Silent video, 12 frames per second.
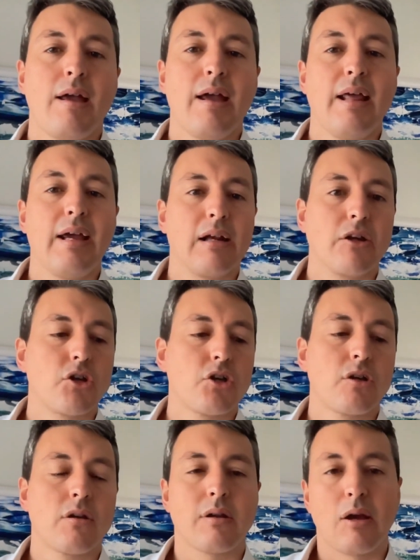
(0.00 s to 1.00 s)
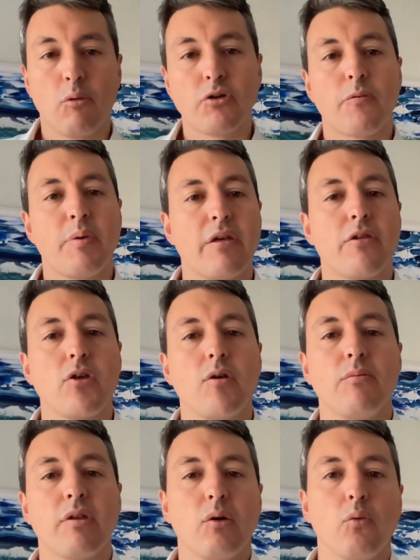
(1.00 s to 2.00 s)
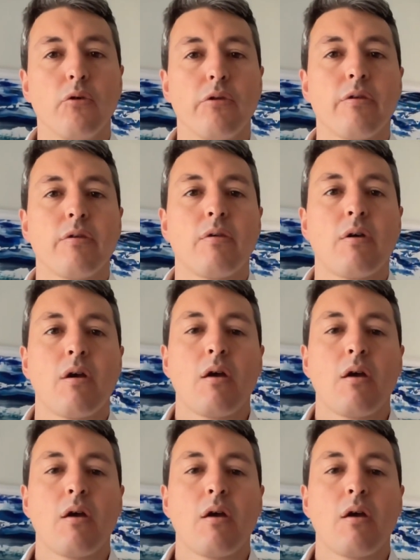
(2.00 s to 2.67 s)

in English. It will just be assumed that it was.